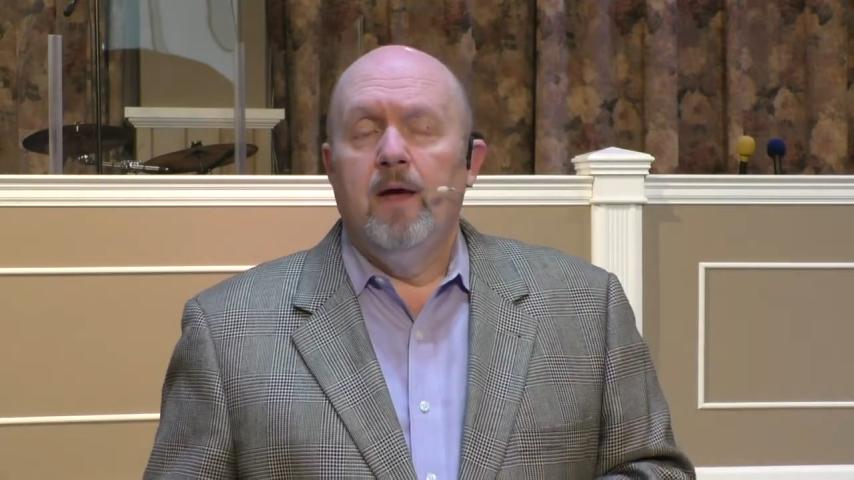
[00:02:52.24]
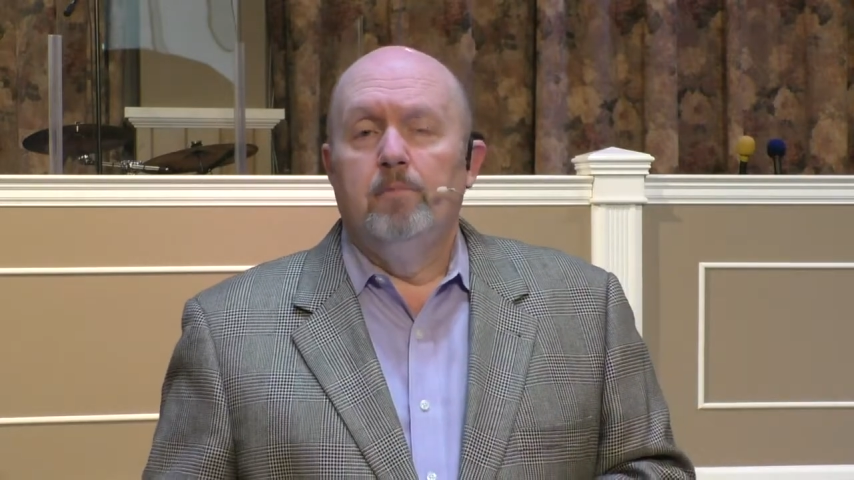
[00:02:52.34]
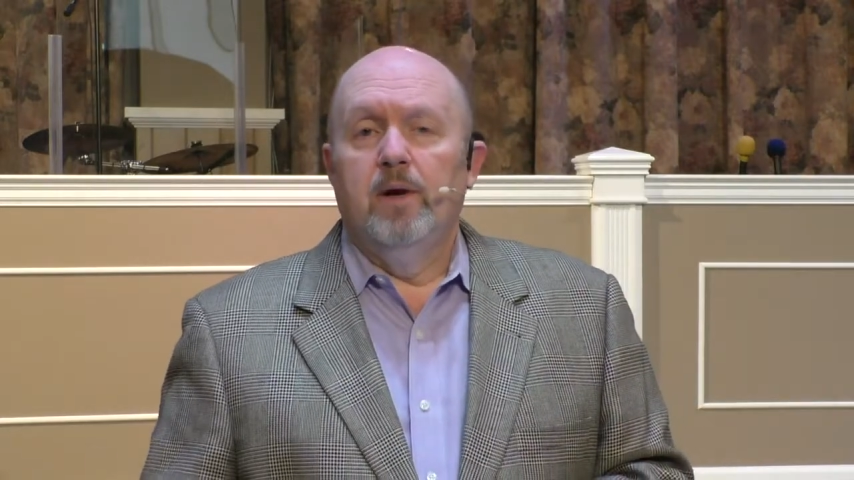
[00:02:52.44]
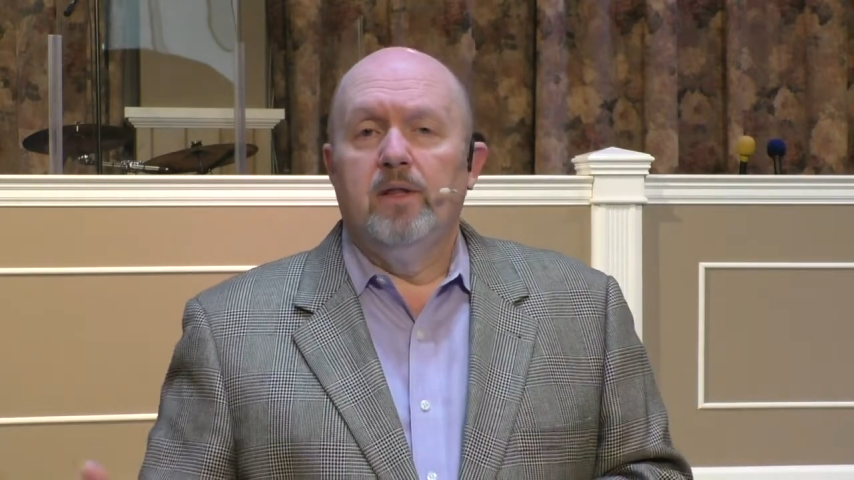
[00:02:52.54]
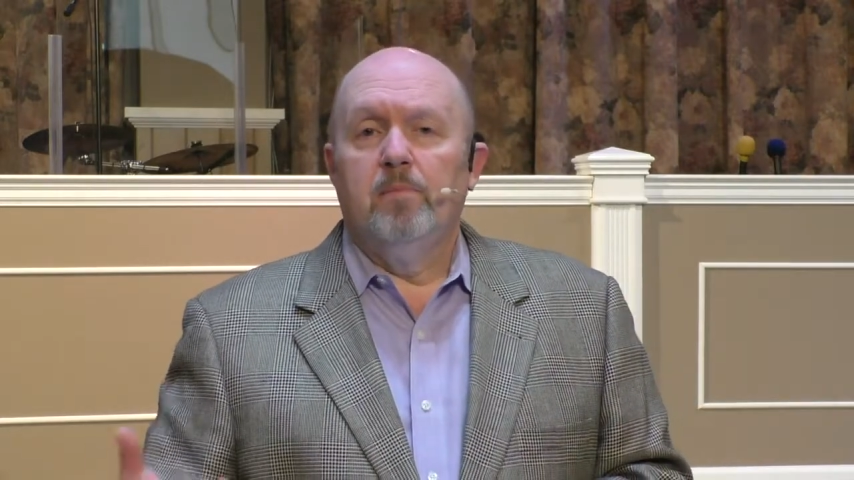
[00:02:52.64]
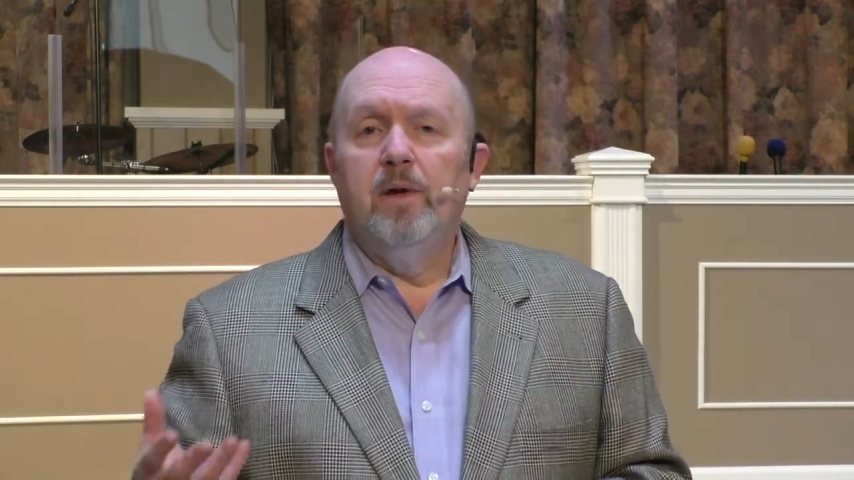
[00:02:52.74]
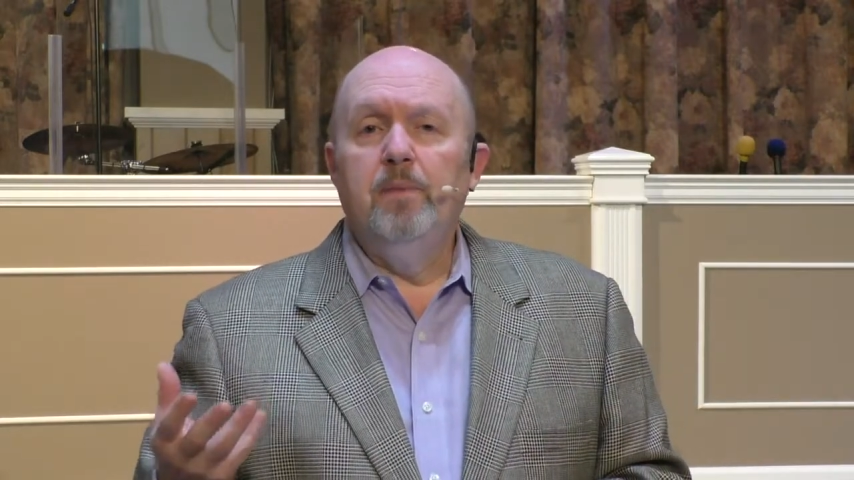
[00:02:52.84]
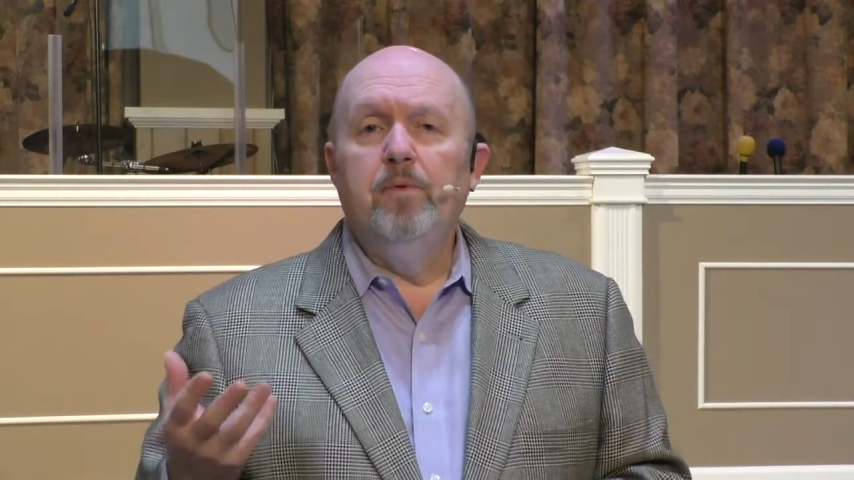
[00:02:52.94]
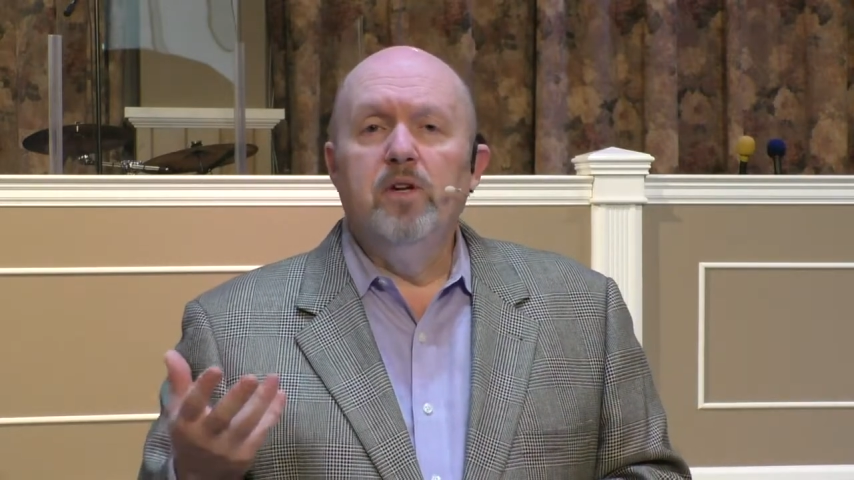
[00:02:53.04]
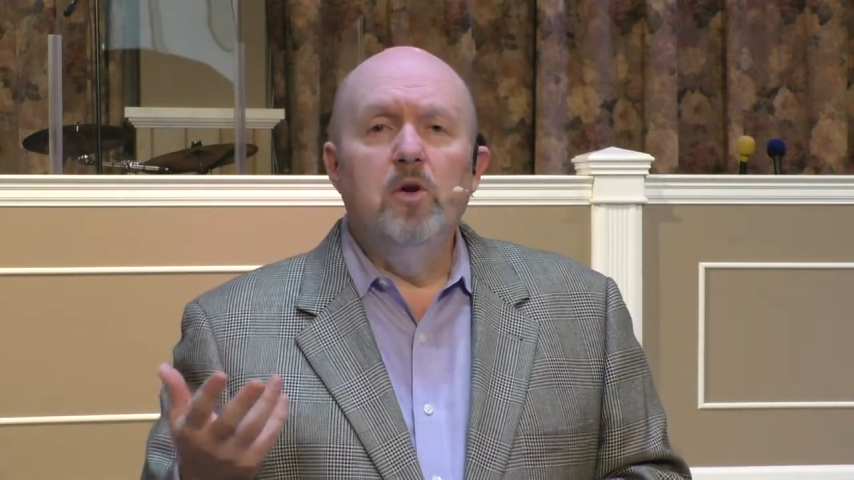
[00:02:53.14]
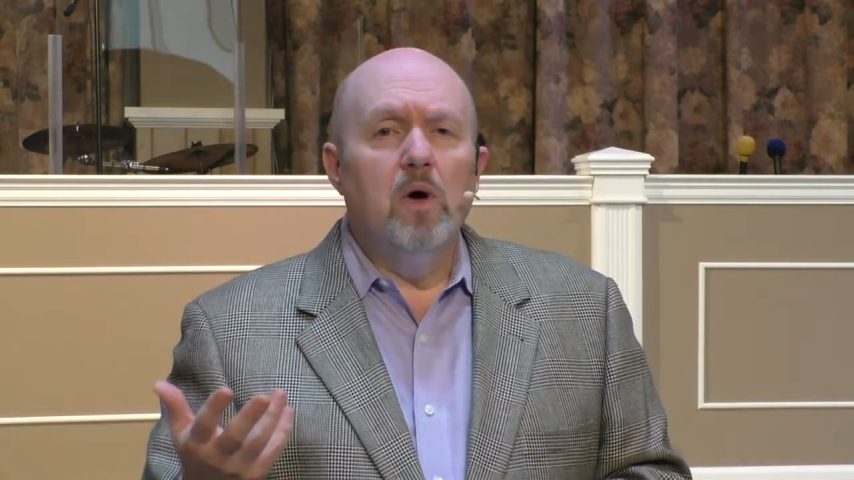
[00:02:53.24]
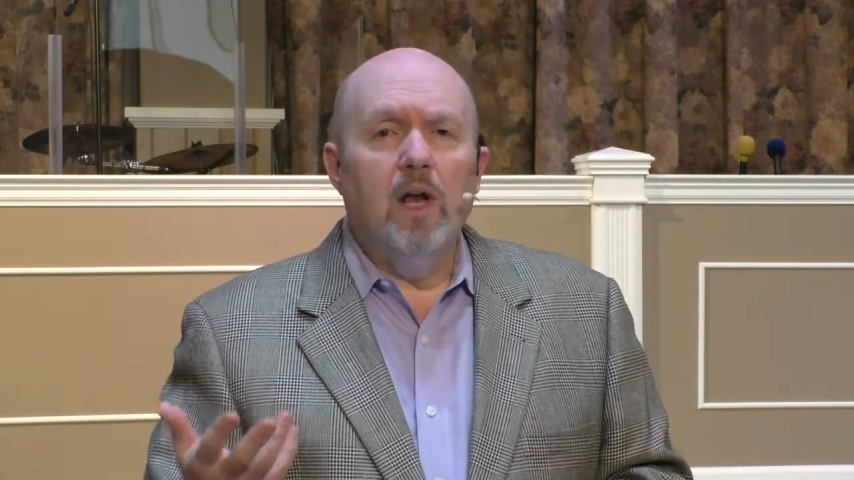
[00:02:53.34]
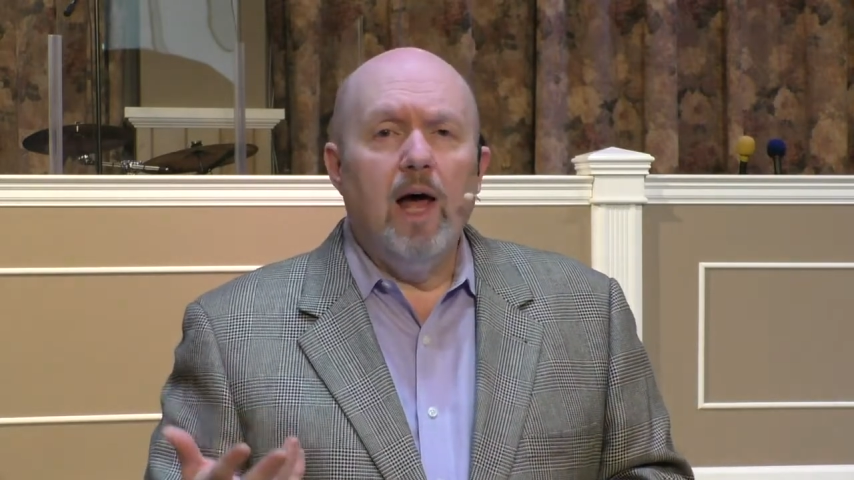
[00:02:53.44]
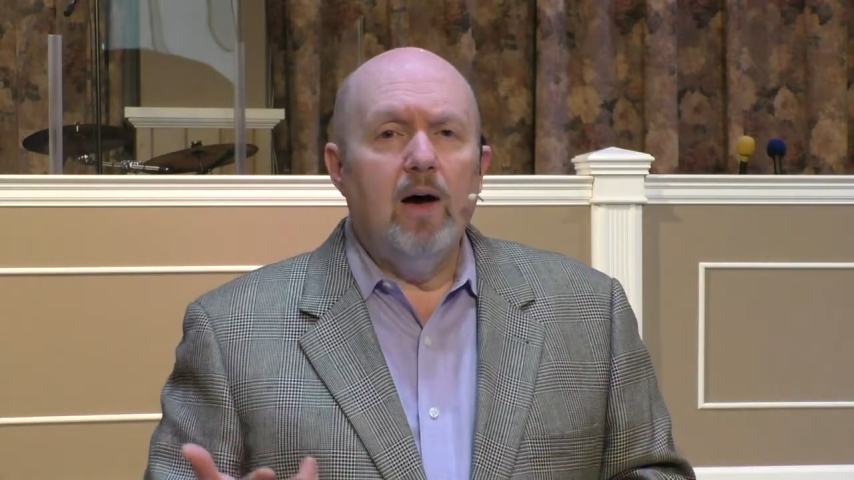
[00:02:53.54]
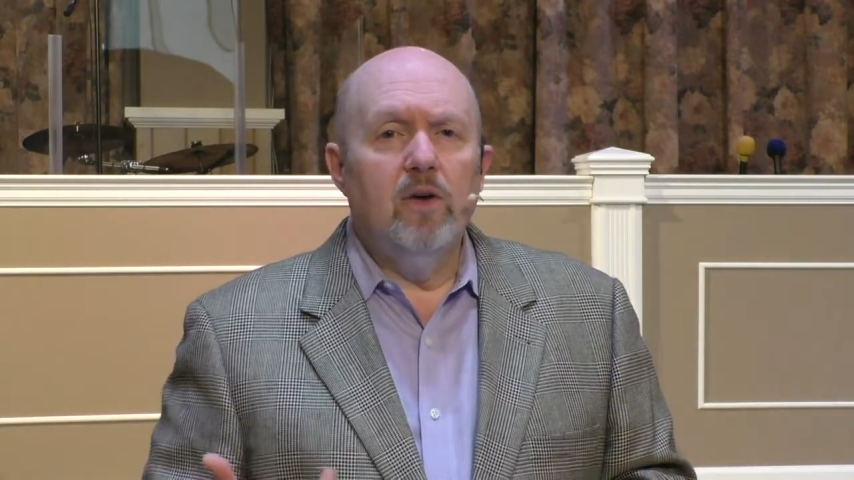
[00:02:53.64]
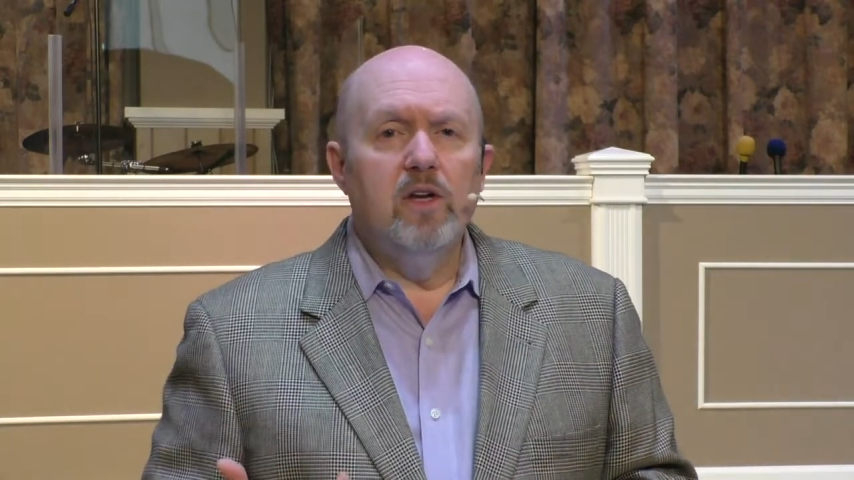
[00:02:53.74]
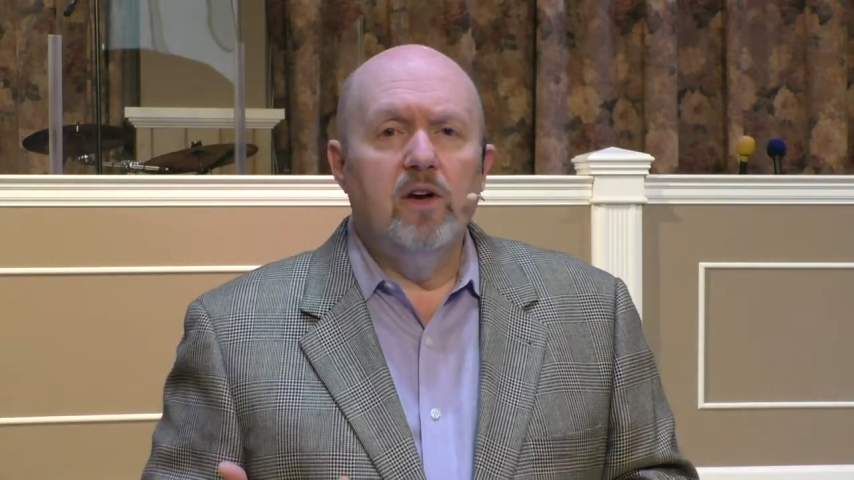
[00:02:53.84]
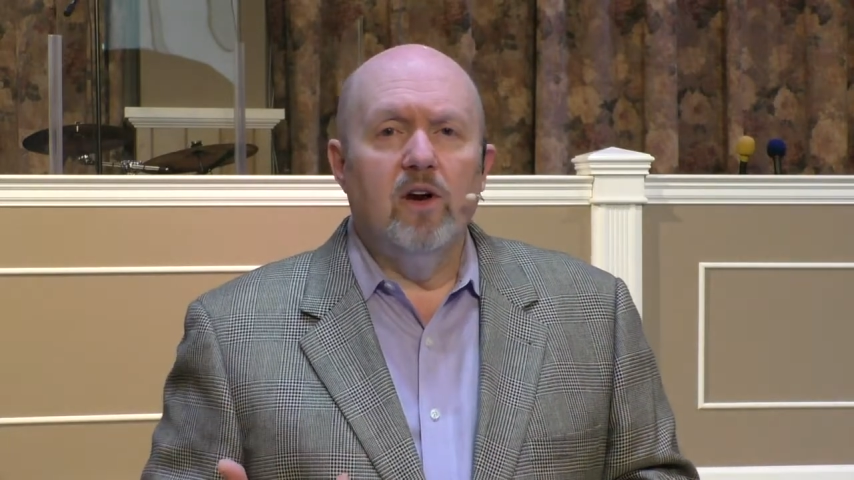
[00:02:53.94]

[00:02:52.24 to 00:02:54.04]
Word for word: But the people you allow into